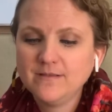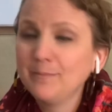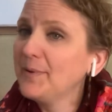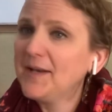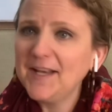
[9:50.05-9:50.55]

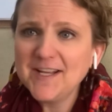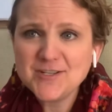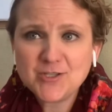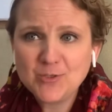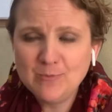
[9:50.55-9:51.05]
but none
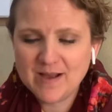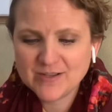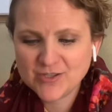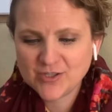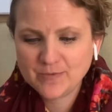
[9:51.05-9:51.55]
too
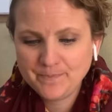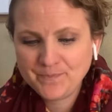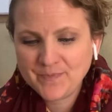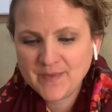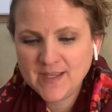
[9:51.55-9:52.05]
much,
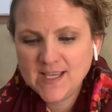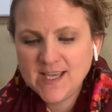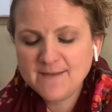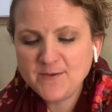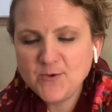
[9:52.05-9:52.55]

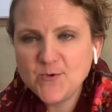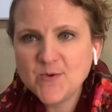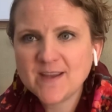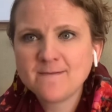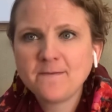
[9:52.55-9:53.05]
if you
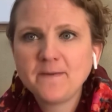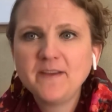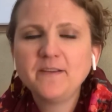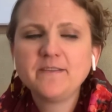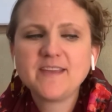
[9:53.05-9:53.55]
can
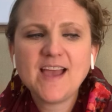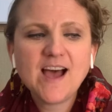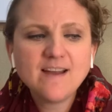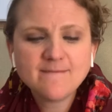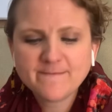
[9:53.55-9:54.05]
fill the
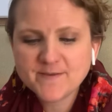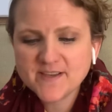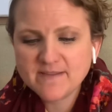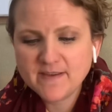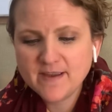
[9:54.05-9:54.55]

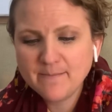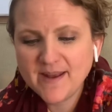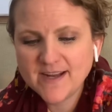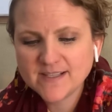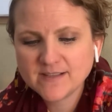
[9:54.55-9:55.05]
unforgiving
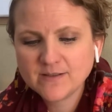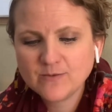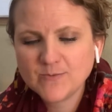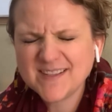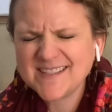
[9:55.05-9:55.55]
minute
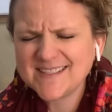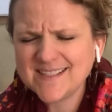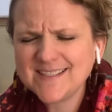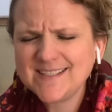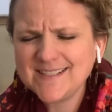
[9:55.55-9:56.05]
with
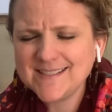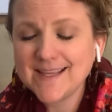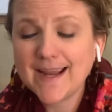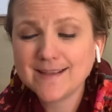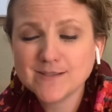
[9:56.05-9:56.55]
60
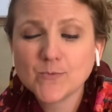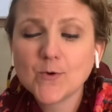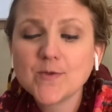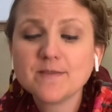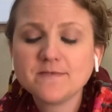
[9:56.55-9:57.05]
seconds
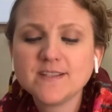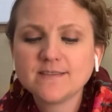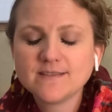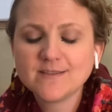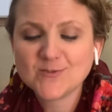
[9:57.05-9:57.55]
worth of
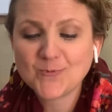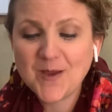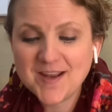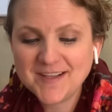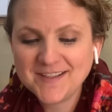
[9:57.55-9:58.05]
distance
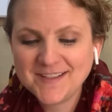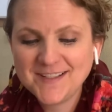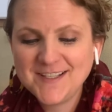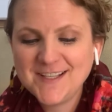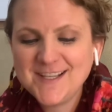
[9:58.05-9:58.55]
run,
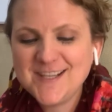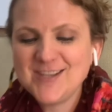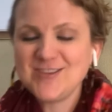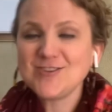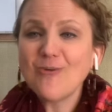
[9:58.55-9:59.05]

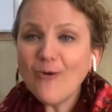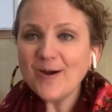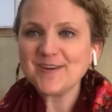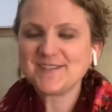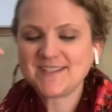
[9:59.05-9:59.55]

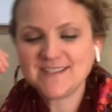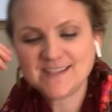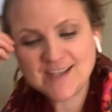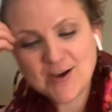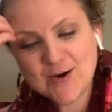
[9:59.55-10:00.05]
Yours is
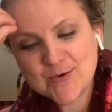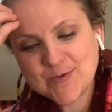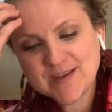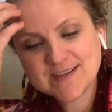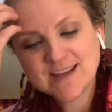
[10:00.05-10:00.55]
the earth
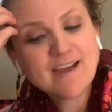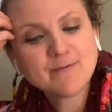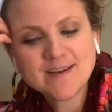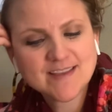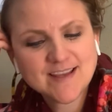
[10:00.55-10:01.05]
and
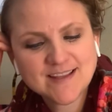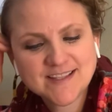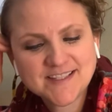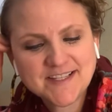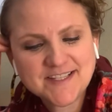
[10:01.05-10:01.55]
everything
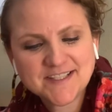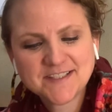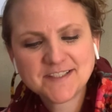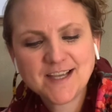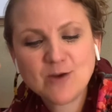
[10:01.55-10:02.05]
that's in it,
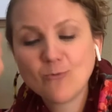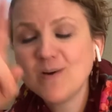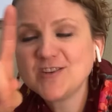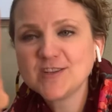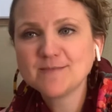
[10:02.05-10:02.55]
and
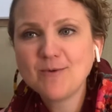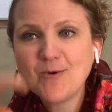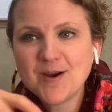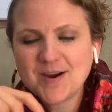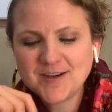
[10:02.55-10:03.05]
which is
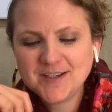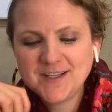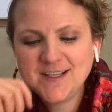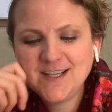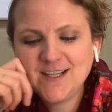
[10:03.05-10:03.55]
more?
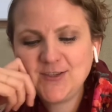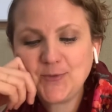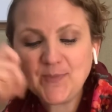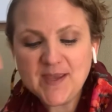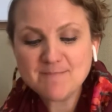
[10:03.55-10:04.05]
You'll be a